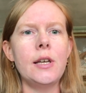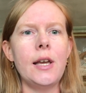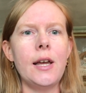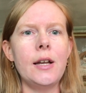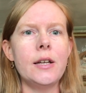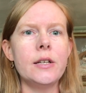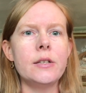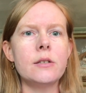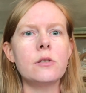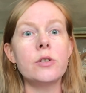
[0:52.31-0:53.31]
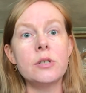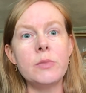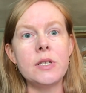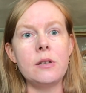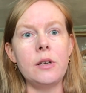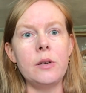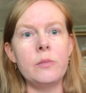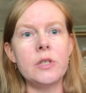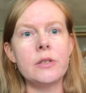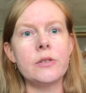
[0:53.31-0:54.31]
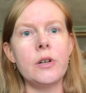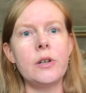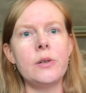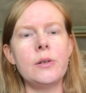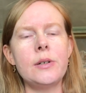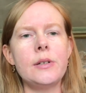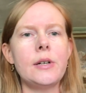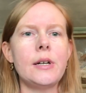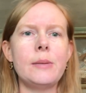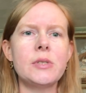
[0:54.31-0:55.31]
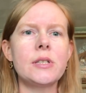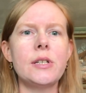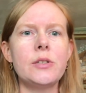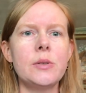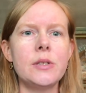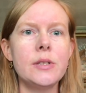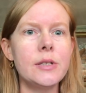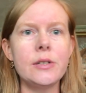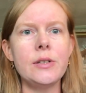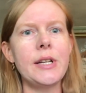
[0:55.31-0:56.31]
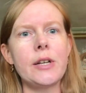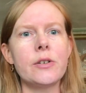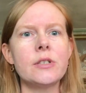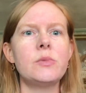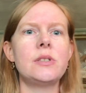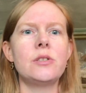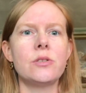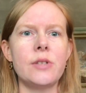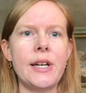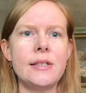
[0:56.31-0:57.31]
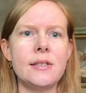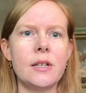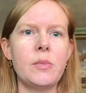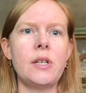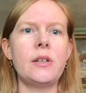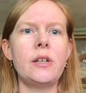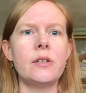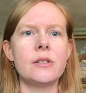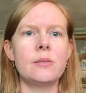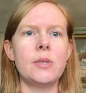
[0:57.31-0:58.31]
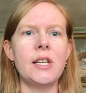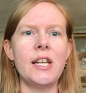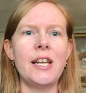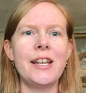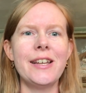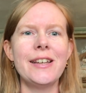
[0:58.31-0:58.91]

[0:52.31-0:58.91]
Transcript: and it is Christmas themed, so I'm just gonna do a little like Christmas in July segment here at the beginning.